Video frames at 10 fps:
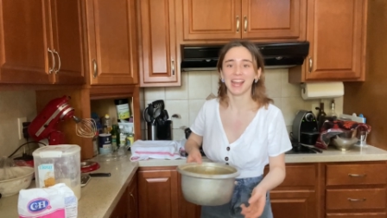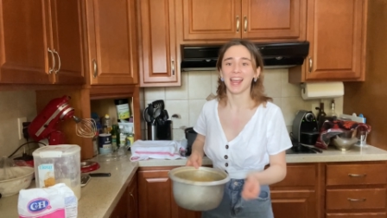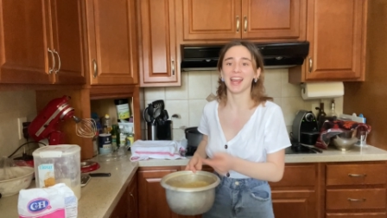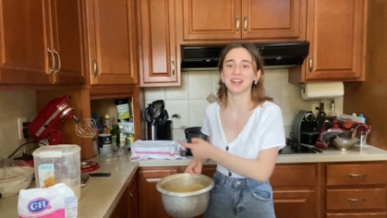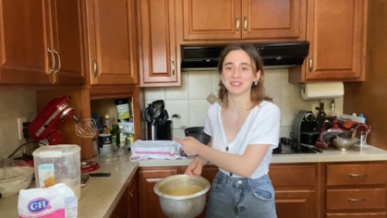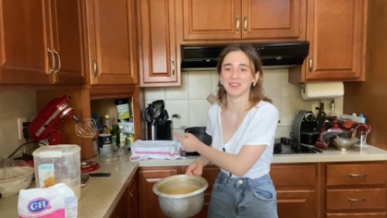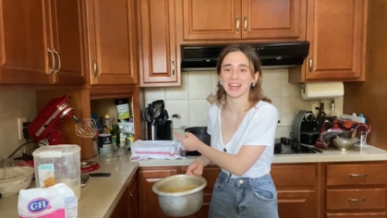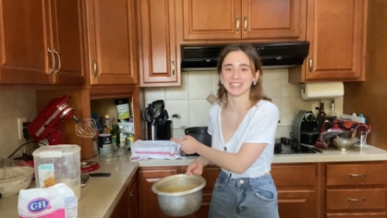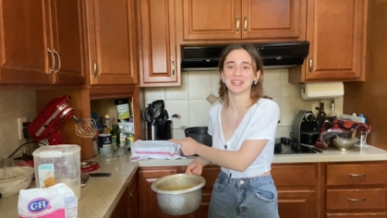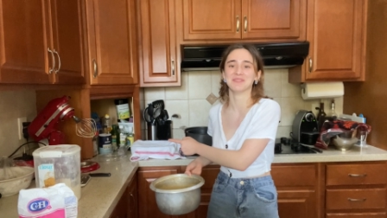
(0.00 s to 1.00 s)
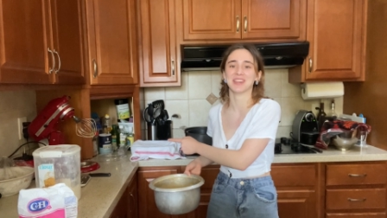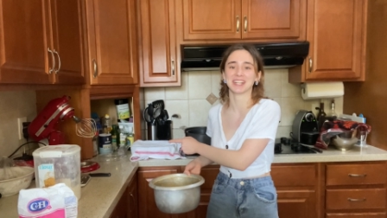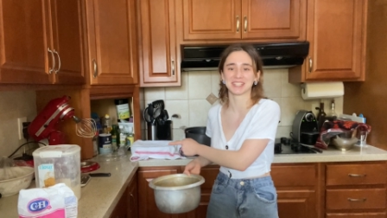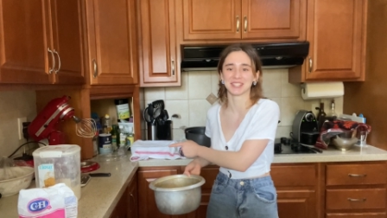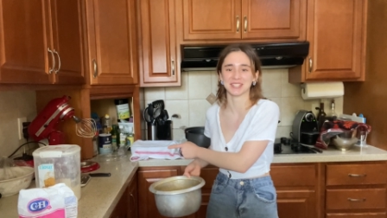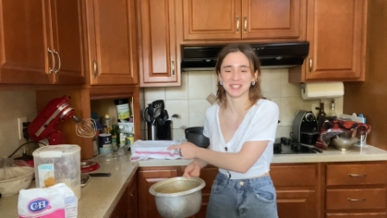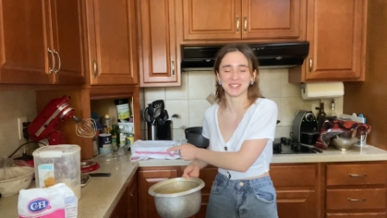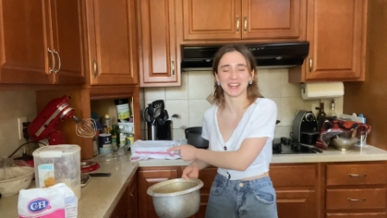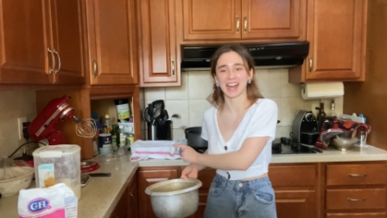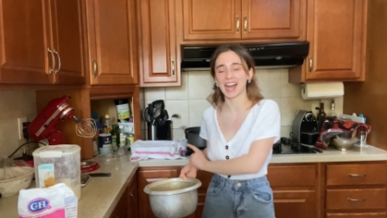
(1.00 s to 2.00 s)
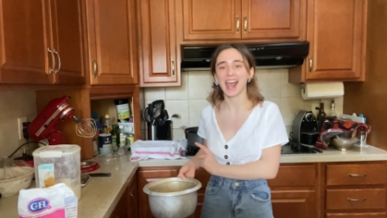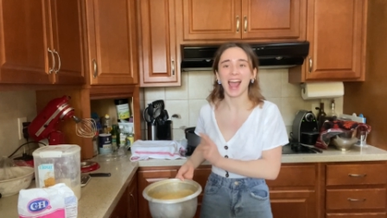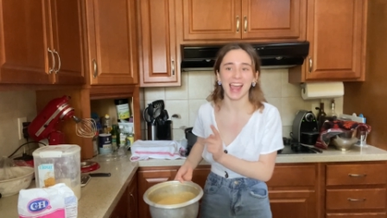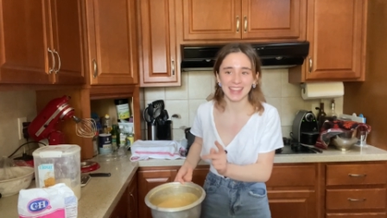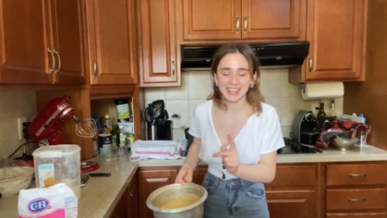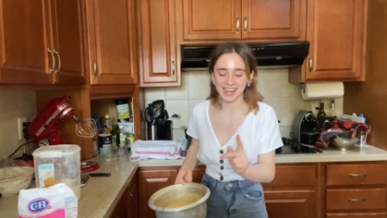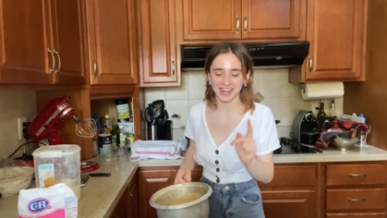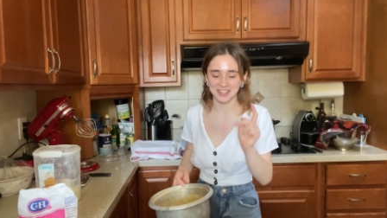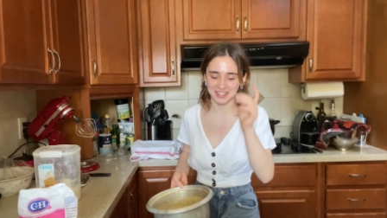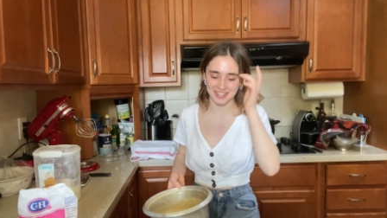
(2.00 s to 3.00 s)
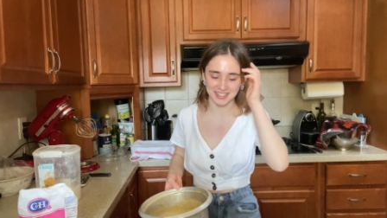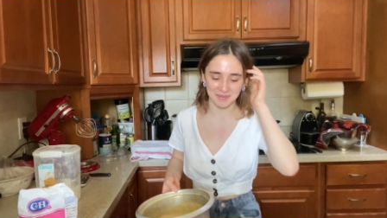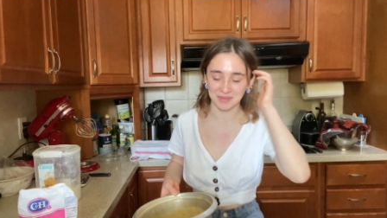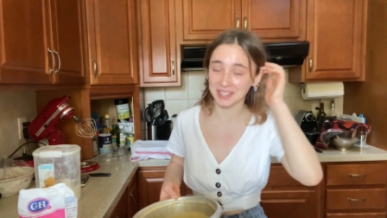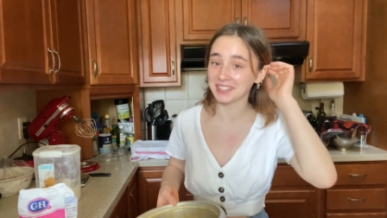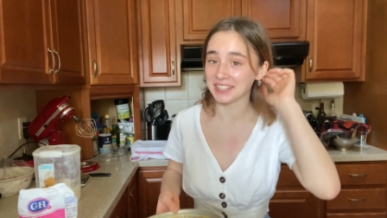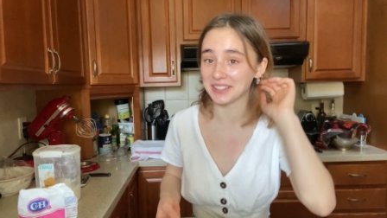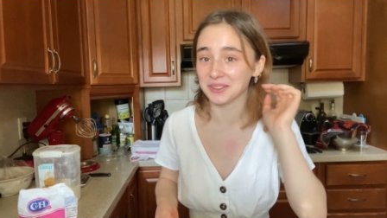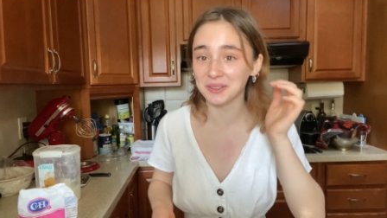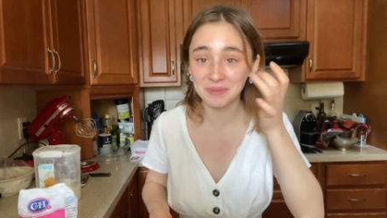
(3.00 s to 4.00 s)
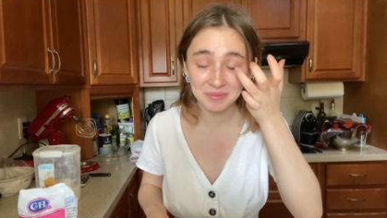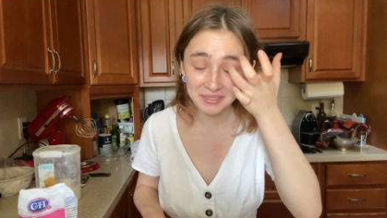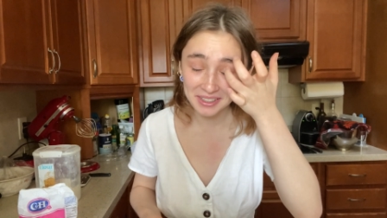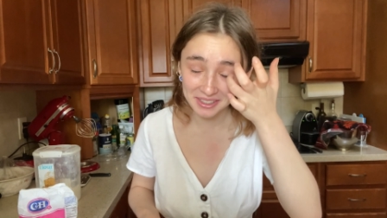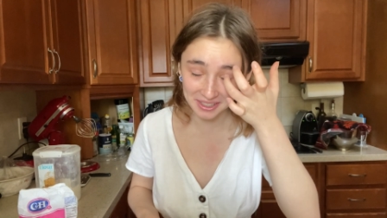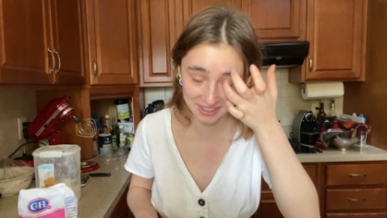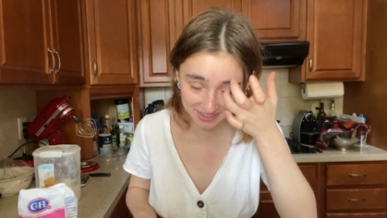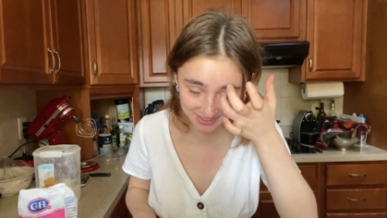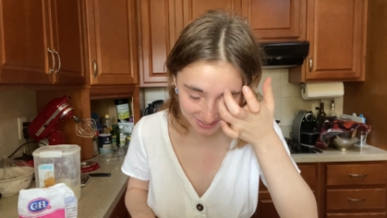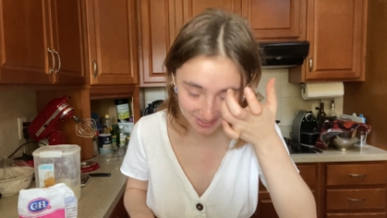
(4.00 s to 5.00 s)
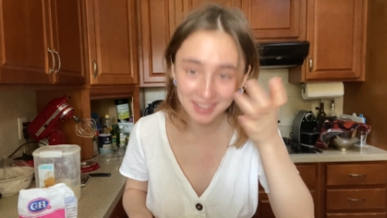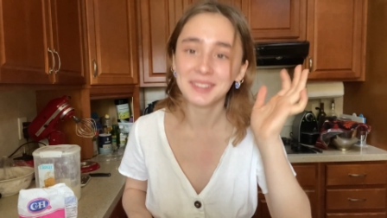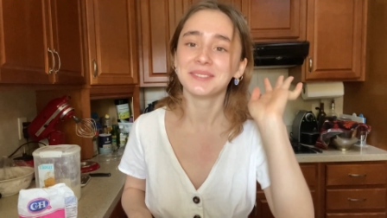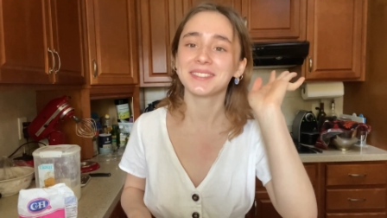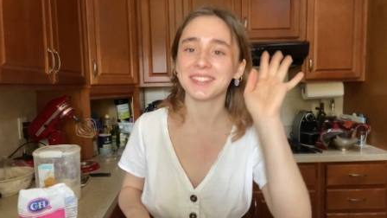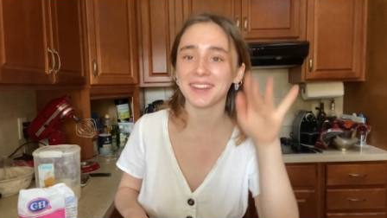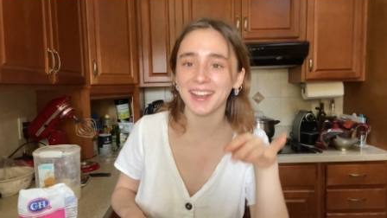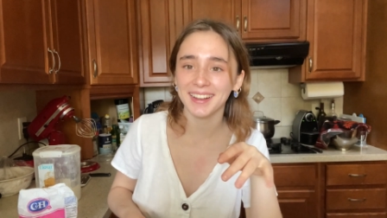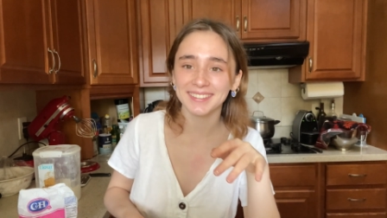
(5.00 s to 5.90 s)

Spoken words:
and made the mixer do it. I think I just did something illegal. It's okay.